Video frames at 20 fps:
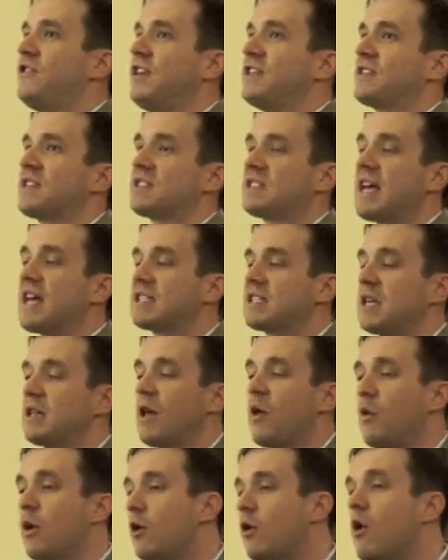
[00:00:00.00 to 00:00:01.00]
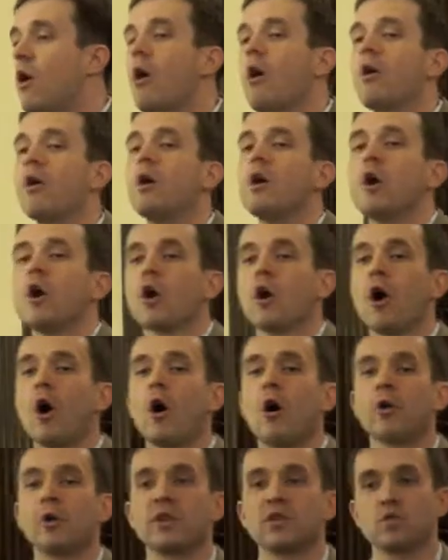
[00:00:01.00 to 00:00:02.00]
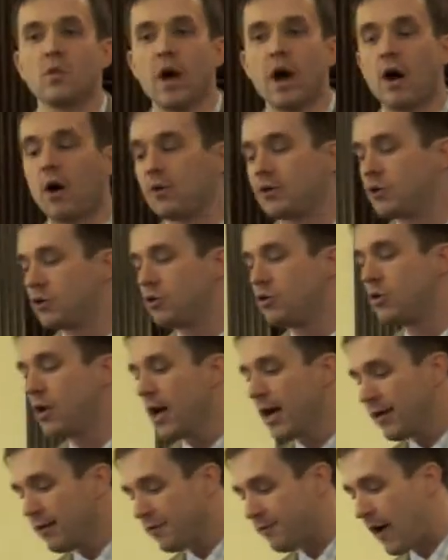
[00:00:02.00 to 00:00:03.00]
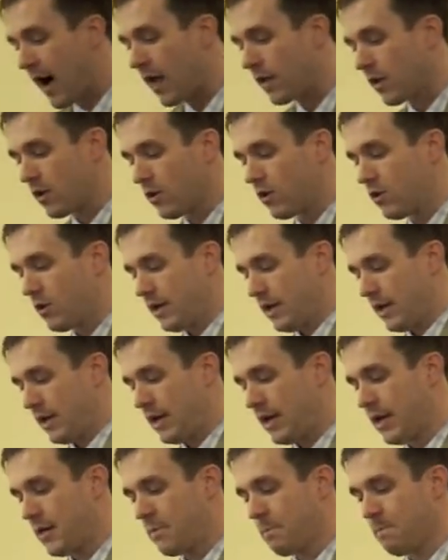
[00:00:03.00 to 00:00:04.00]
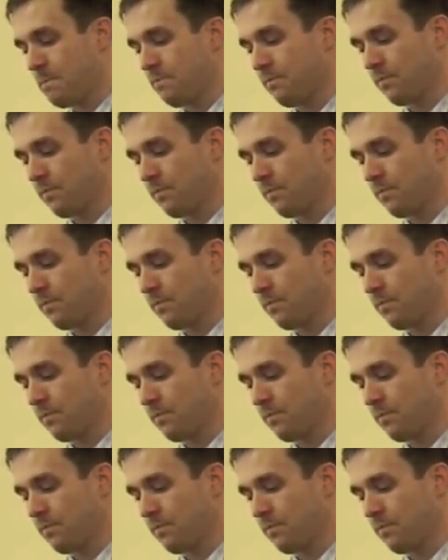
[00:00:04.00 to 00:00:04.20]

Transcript: Jesus says that we are all called as well to follow him.